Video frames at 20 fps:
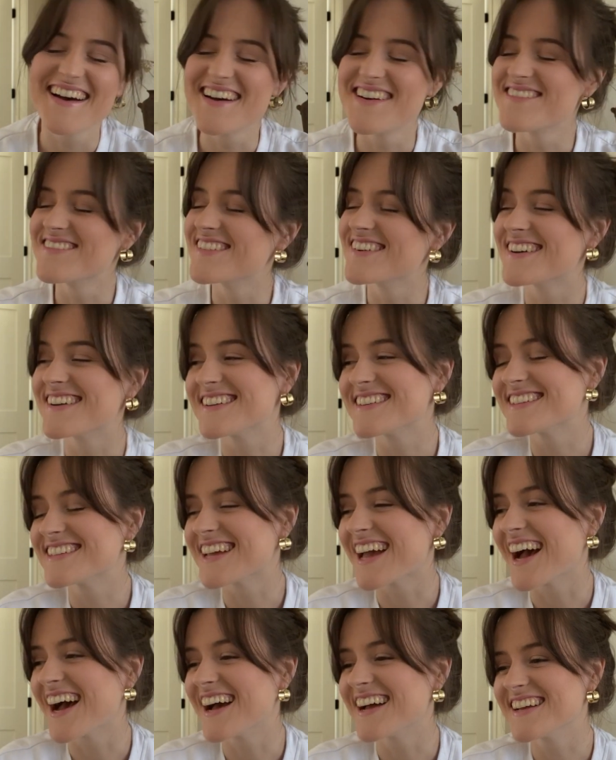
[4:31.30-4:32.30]
But
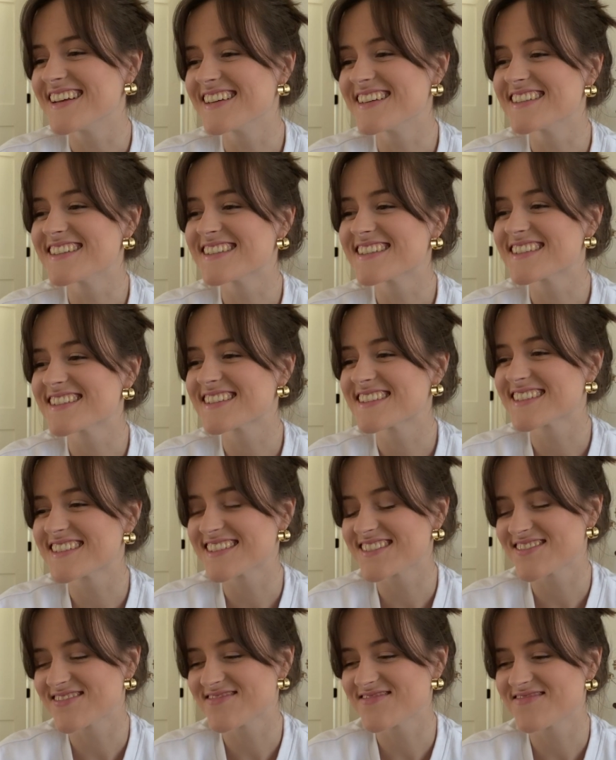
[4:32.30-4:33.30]
yeah, he's
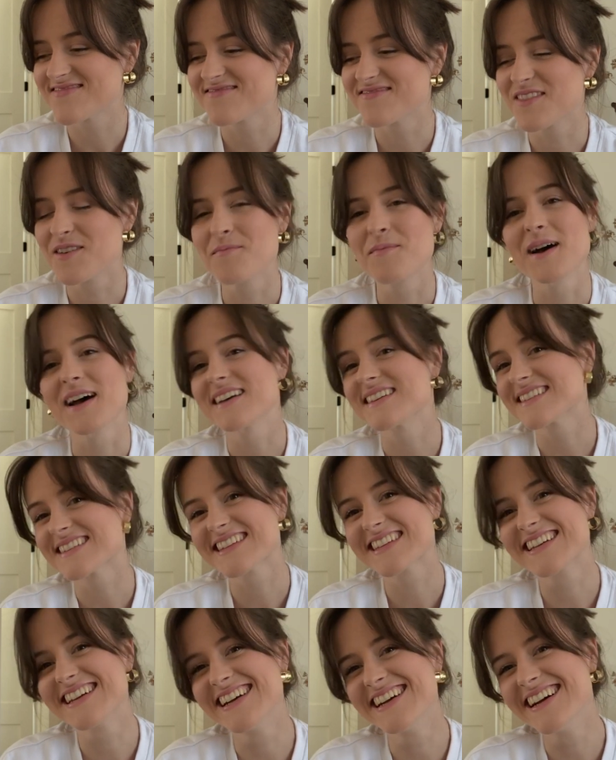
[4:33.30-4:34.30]
the
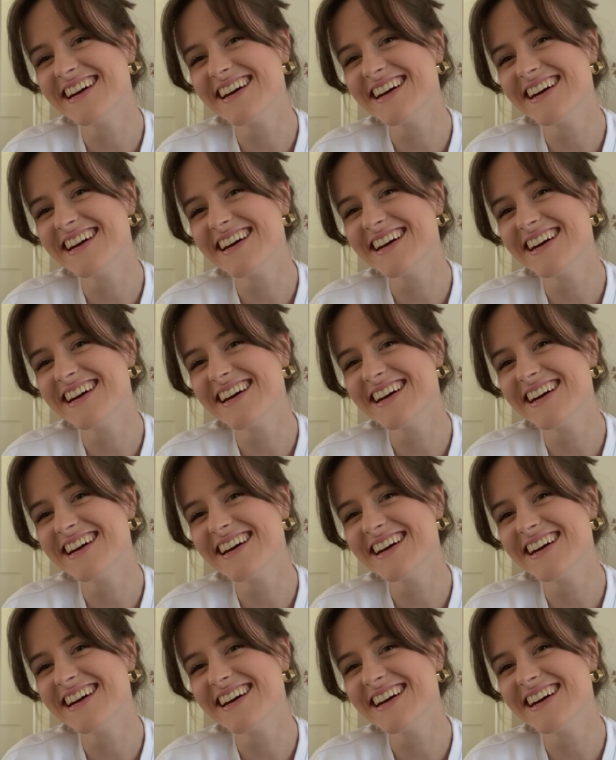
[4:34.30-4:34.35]
best.